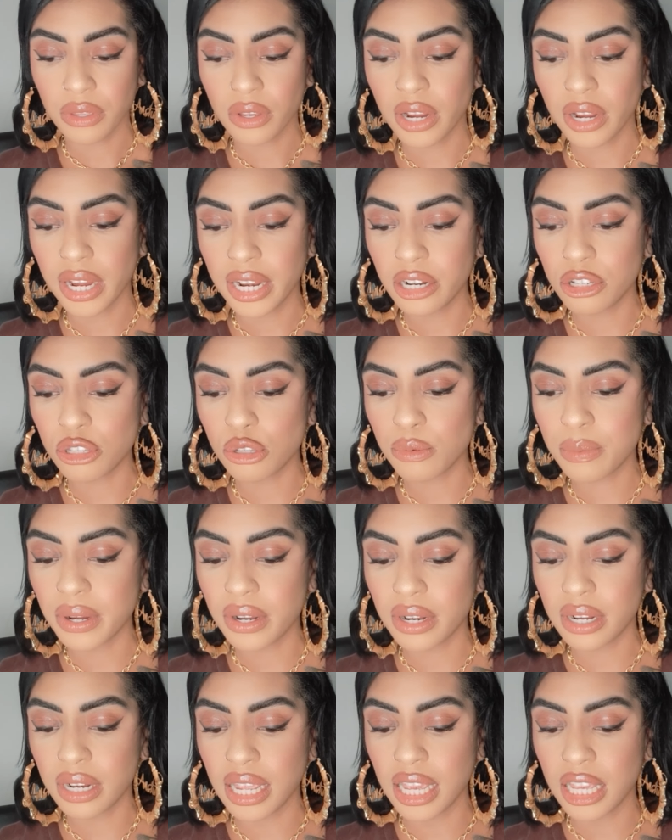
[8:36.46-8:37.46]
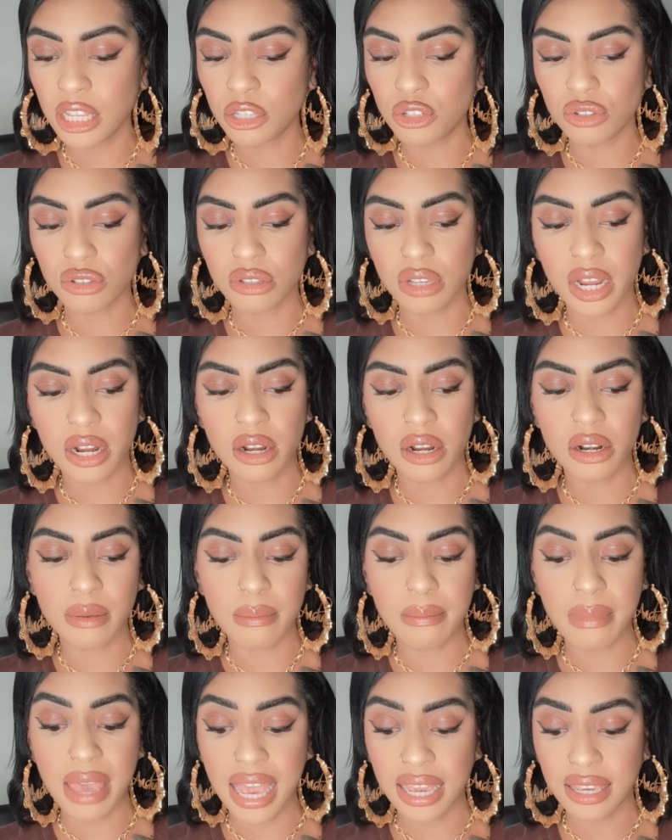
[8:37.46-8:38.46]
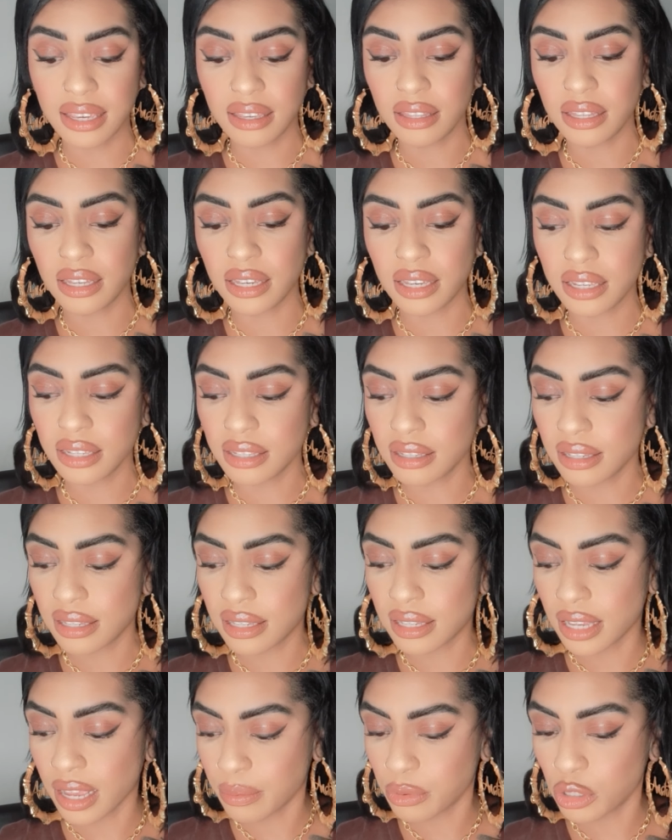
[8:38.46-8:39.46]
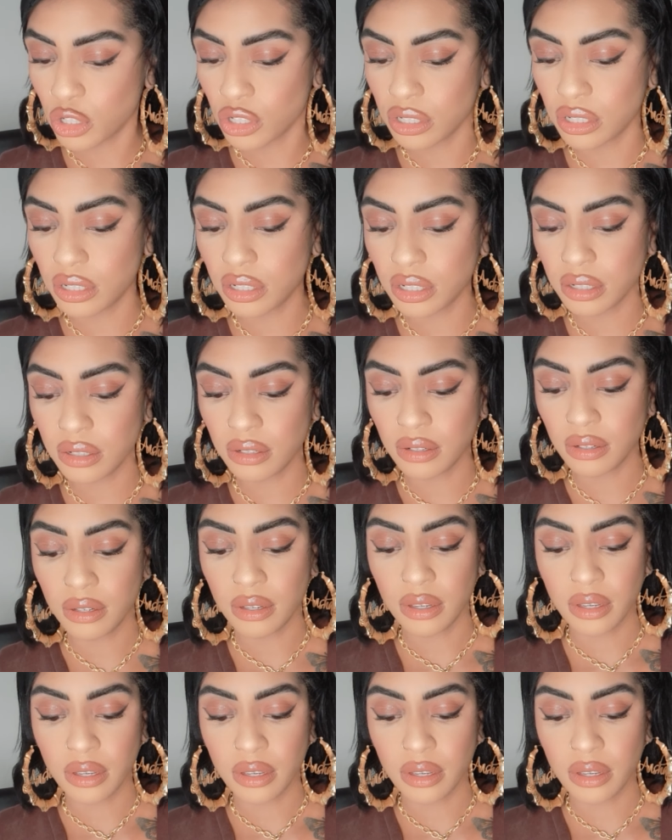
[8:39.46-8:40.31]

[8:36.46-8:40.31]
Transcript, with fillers: Creator, spirit, and angels. I heard immaculate conception.